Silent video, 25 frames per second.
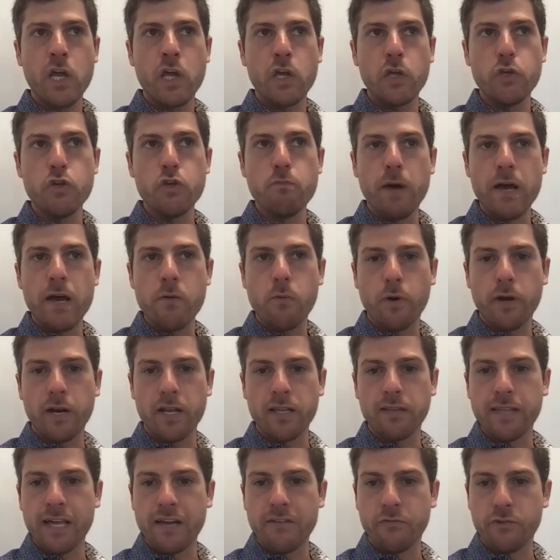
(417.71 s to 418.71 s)
you might want to
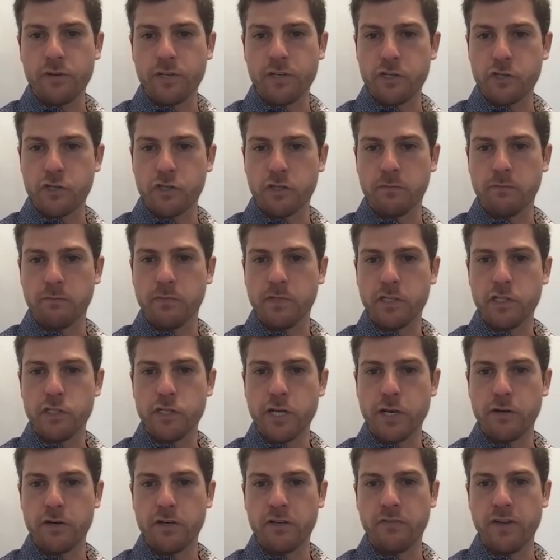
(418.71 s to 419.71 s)
leverage some
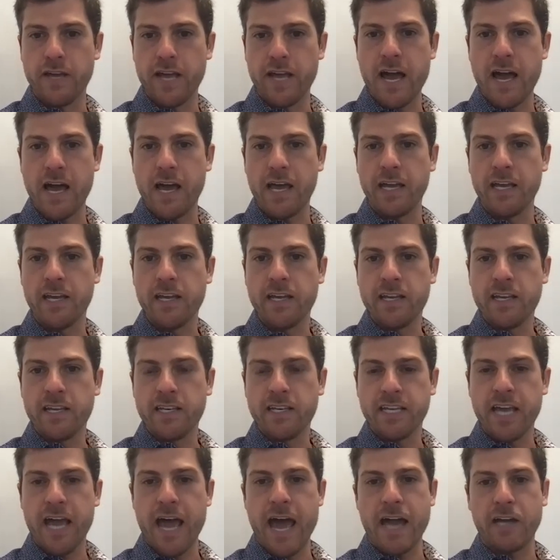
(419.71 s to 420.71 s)
generative AI
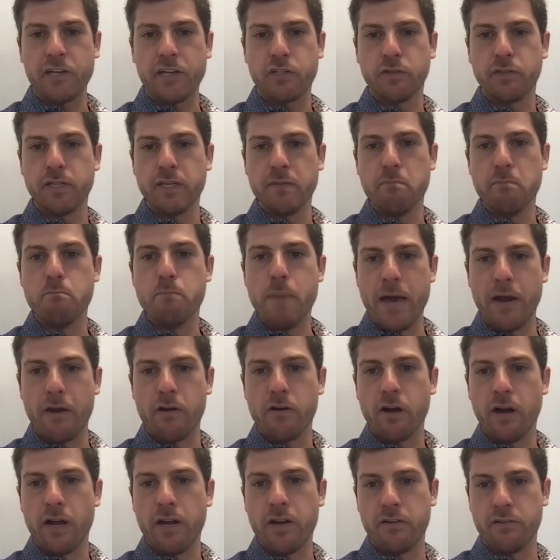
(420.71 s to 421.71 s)
to actually
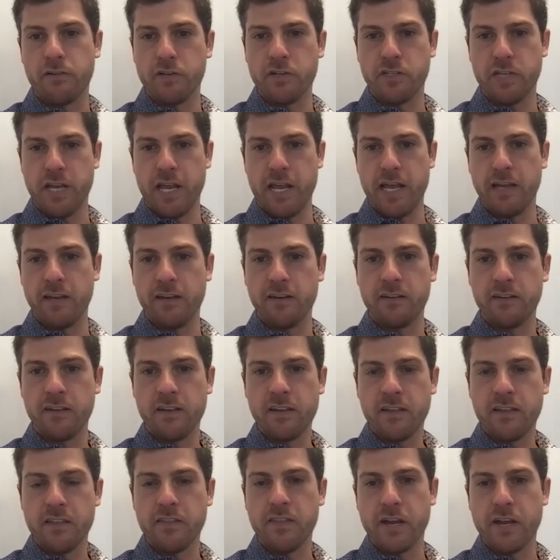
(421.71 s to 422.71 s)
better understand
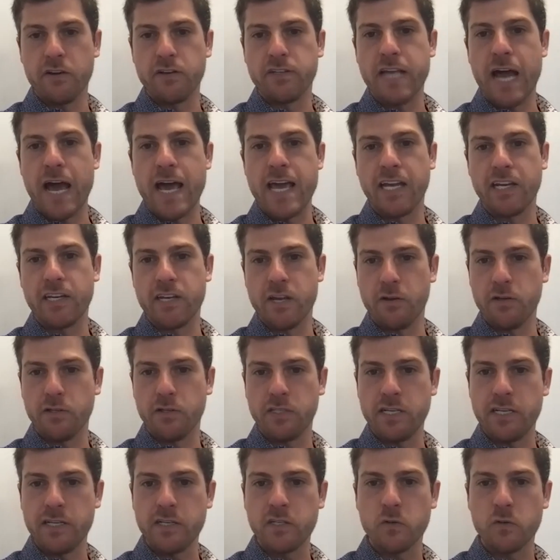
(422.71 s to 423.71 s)
their
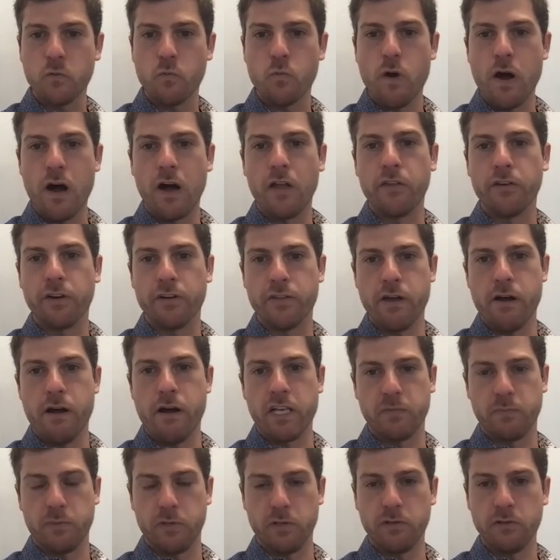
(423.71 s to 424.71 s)
diagnoses while they're in the
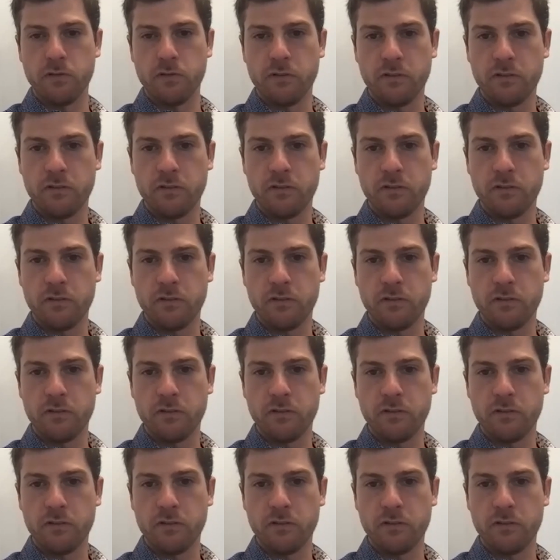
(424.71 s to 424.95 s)
hospital.